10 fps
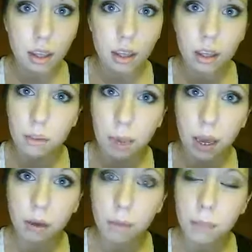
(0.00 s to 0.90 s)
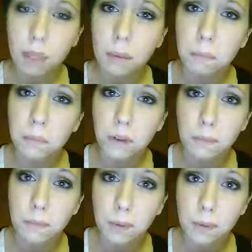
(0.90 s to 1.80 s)
about Makeup
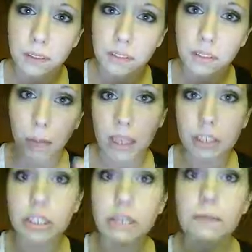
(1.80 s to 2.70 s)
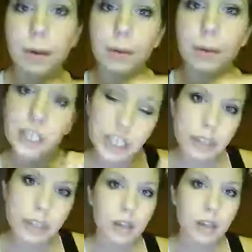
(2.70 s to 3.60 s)
Forever's HD foundation,
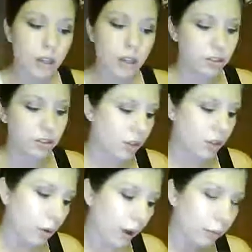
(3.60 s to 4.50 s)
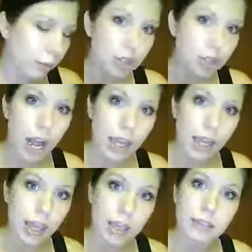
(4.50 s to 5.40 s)
so I'm gonna try
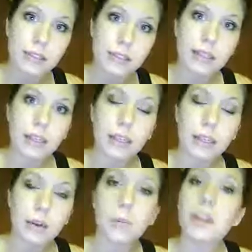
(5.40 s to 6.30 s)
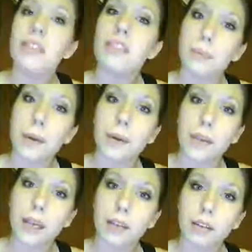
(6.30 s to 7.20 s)
it and see what I think about it.